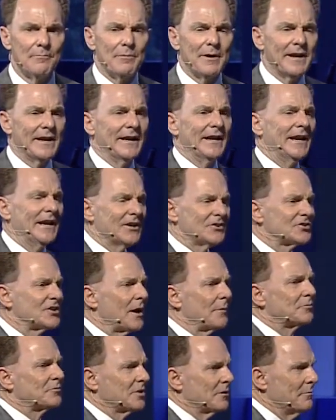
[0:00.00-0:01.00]
But it is
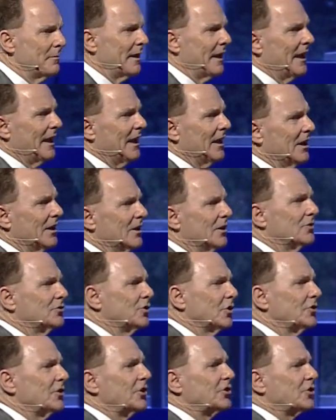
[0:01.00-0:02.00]
up to me
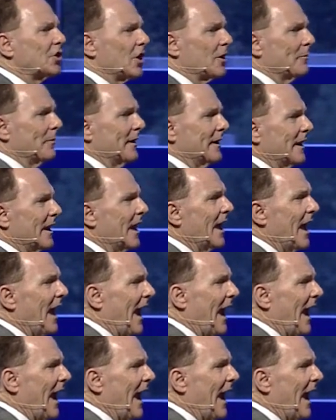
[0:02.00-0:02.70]
to determine